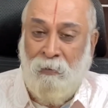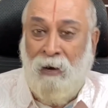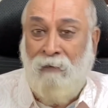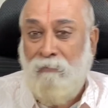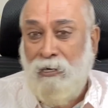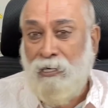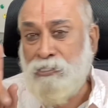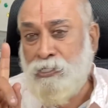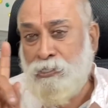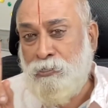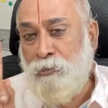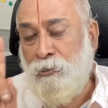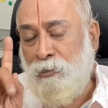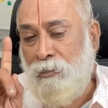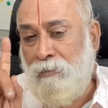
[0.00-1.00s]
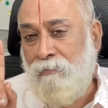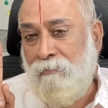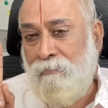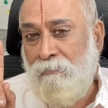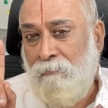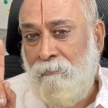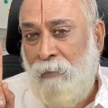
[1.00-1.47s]
Powers
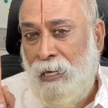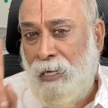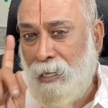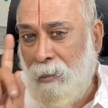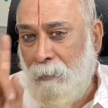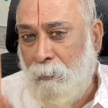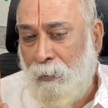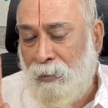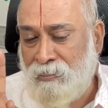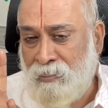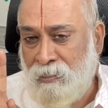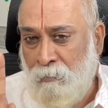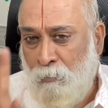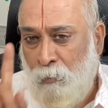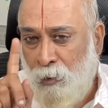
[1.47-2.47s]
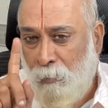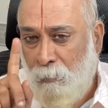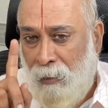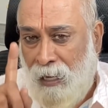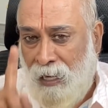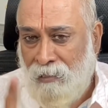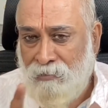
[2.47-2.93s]
should make a person more
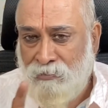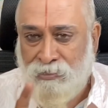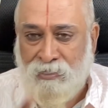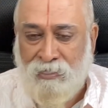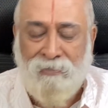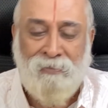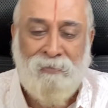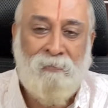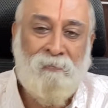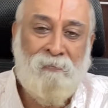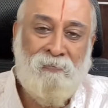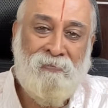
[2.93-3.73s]
balanced.